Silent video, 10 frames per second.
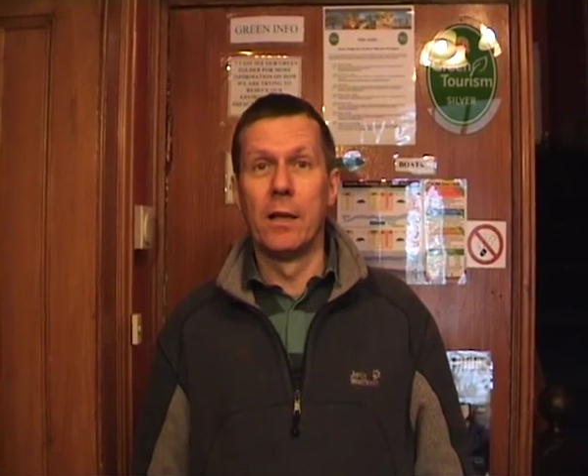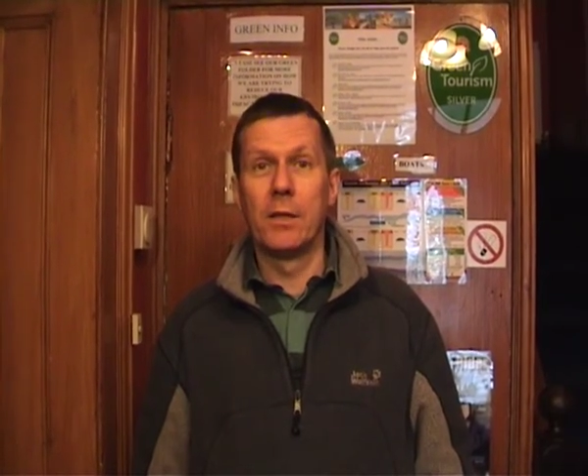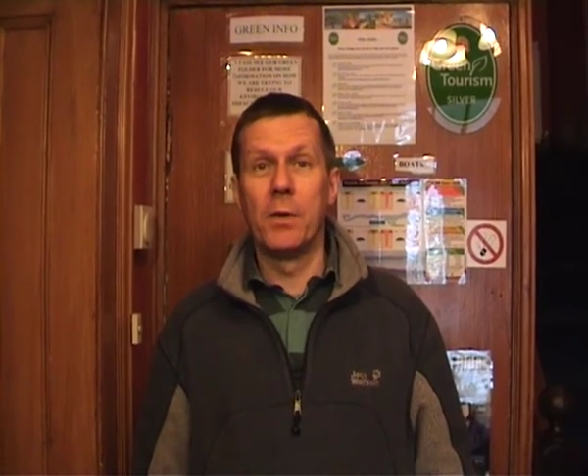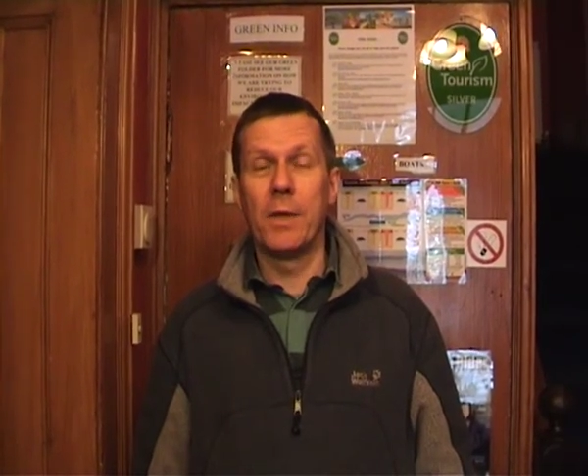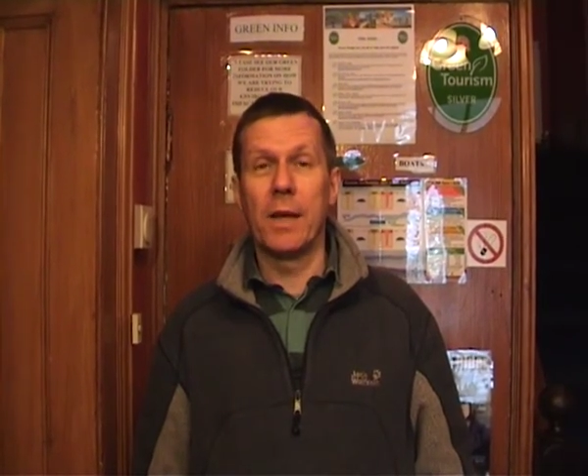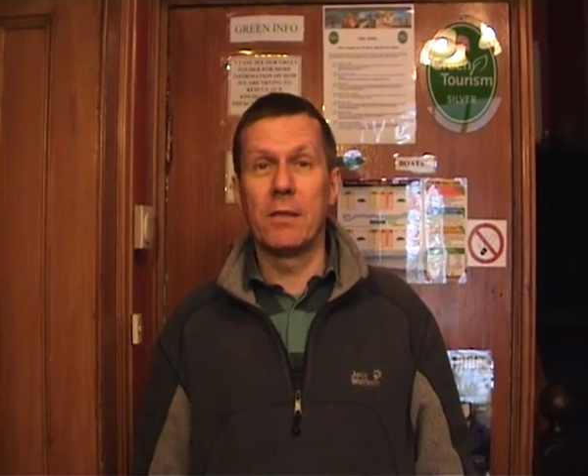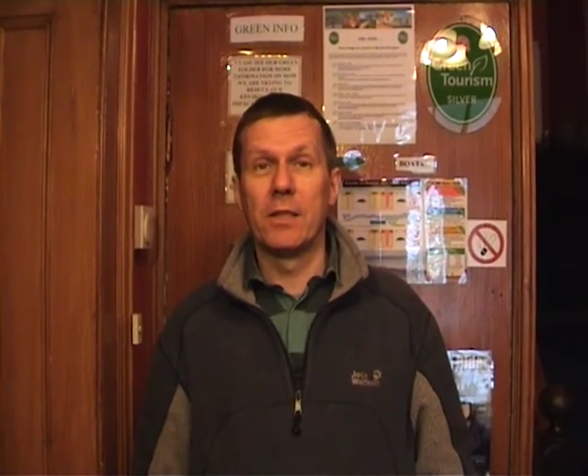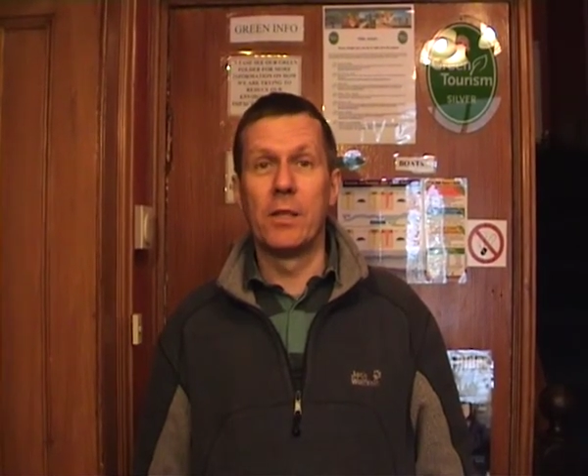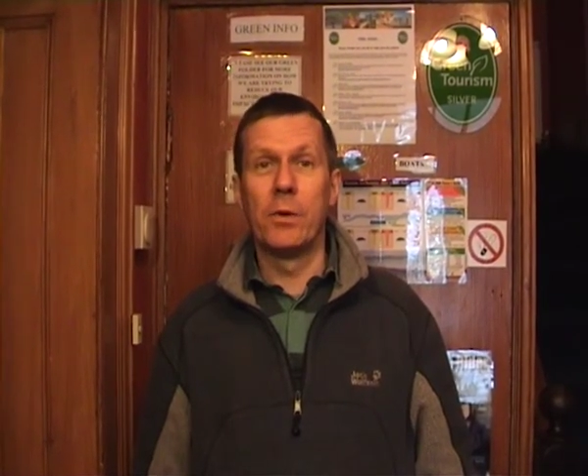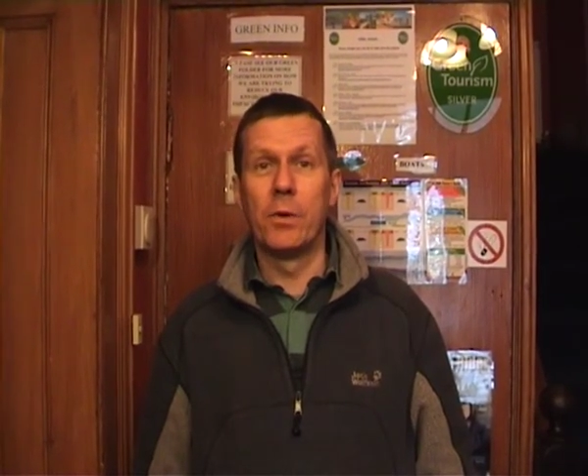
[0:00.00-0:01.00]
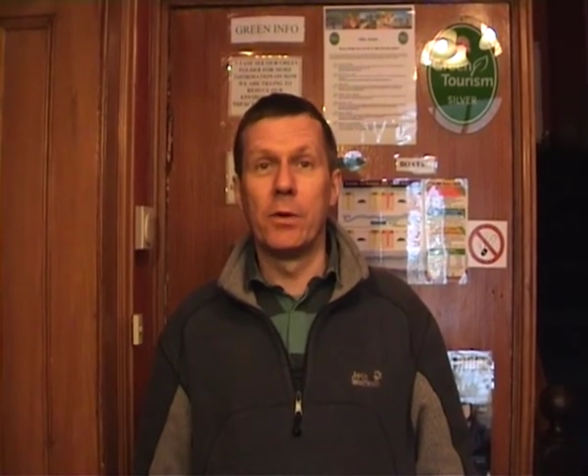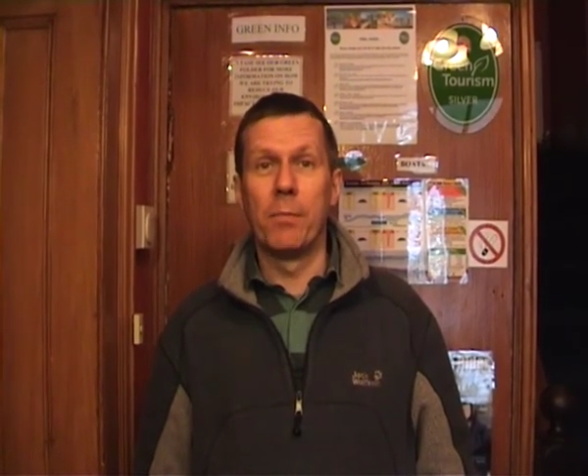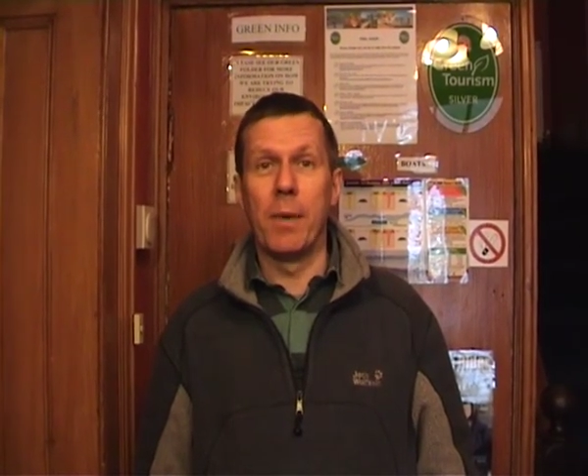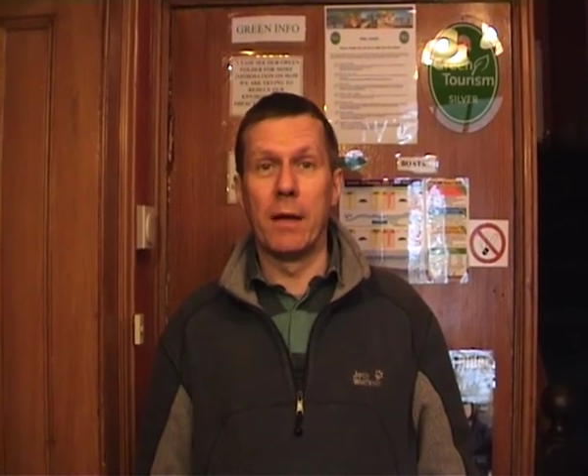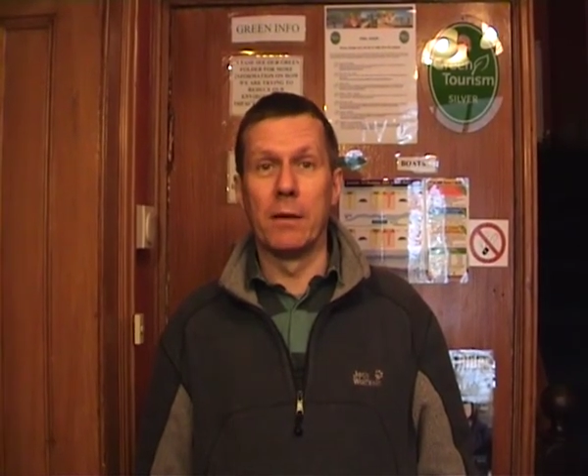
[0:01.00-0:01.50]

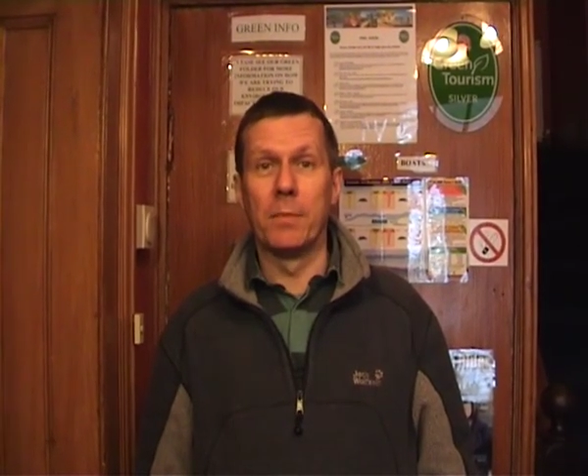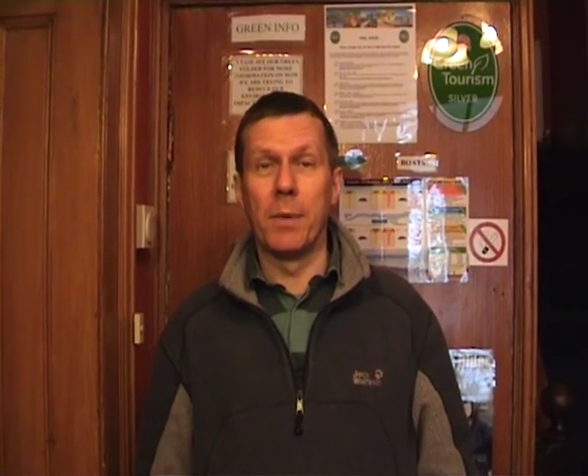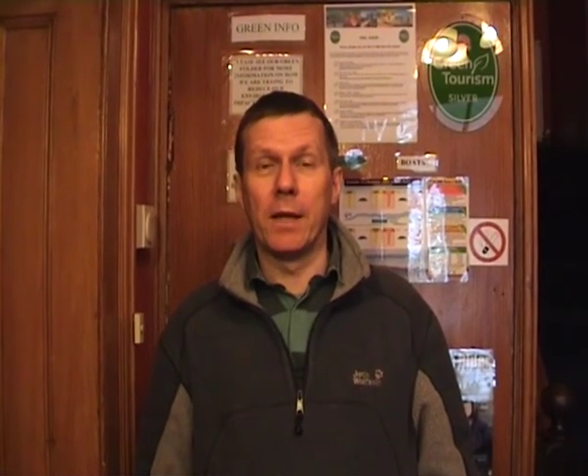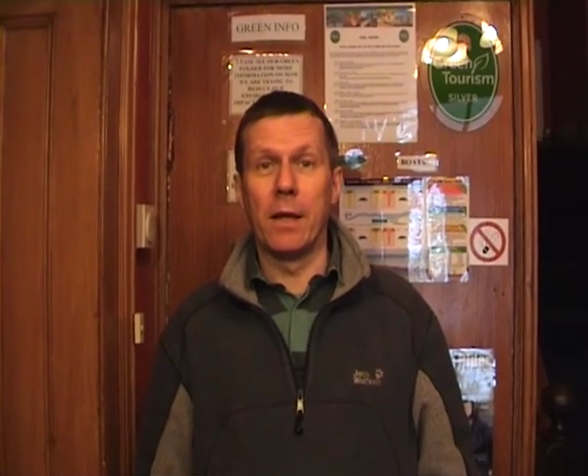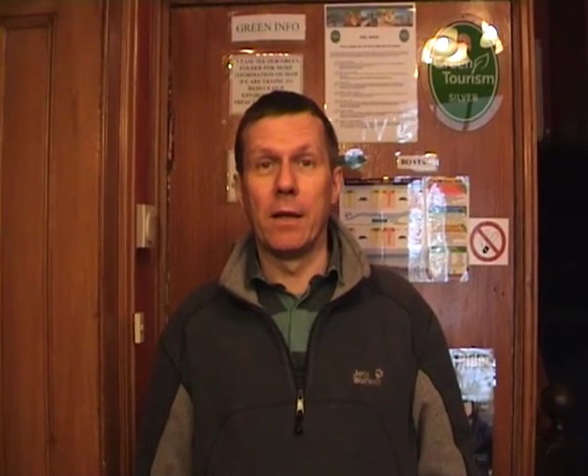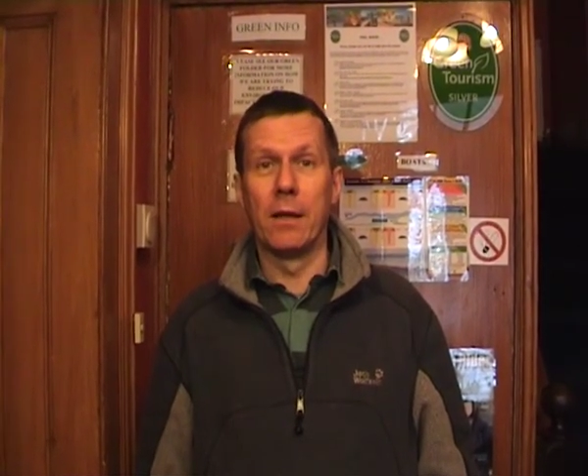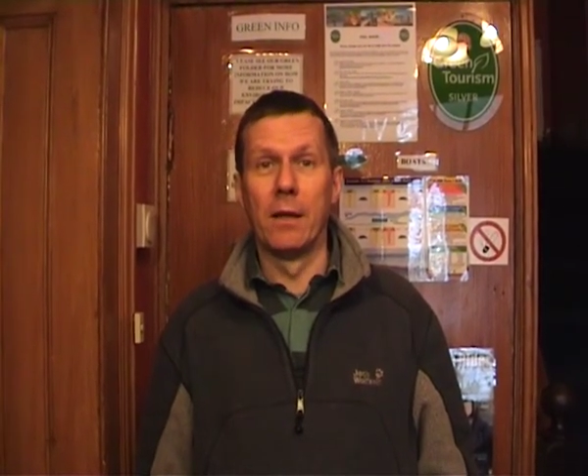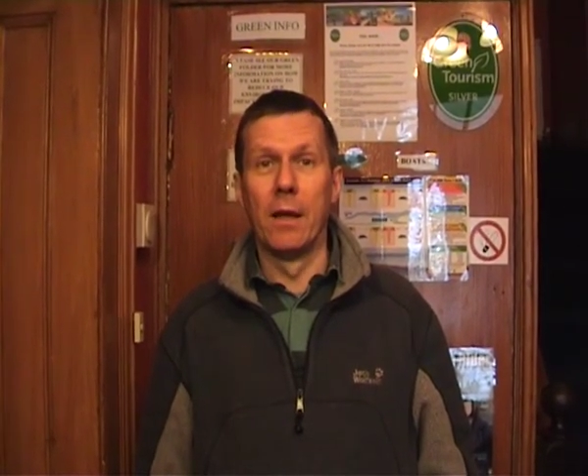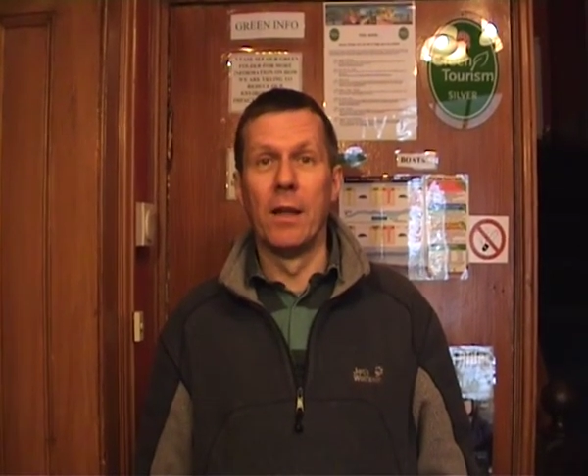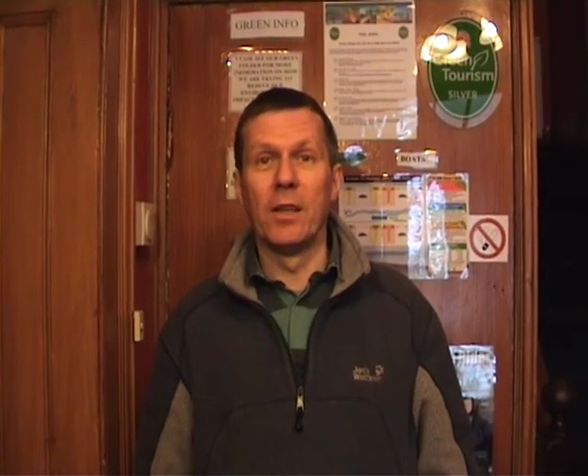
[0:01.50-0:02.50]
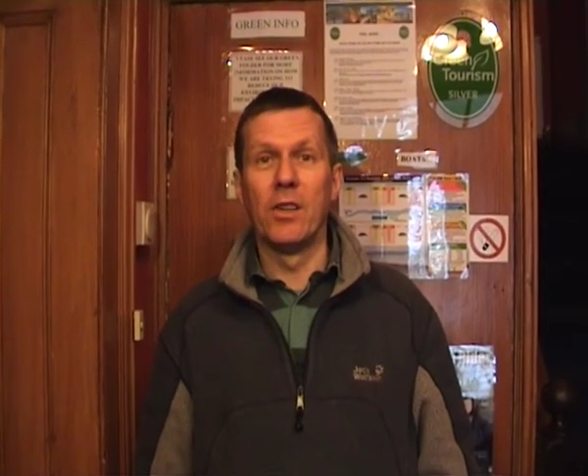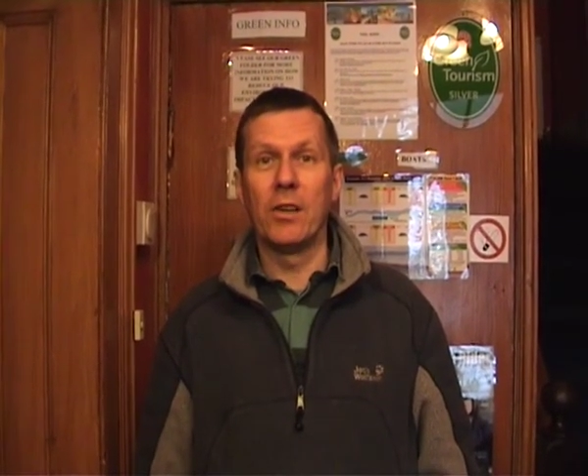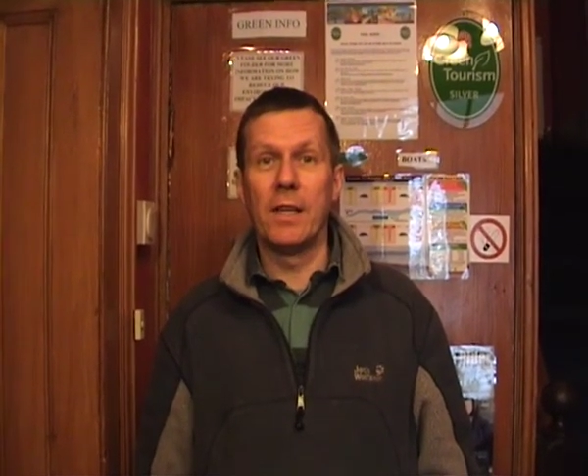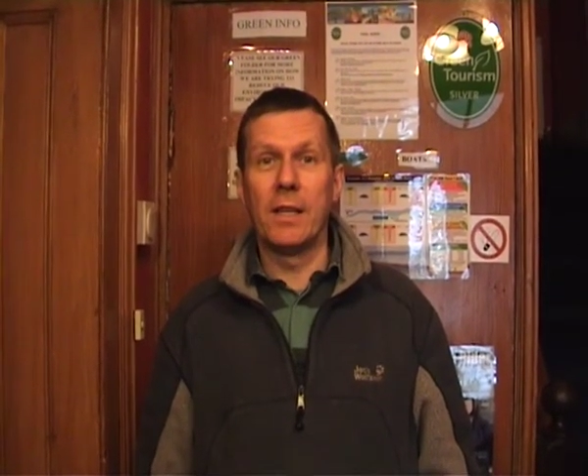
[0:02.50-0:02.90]
£2,200 per year. Not an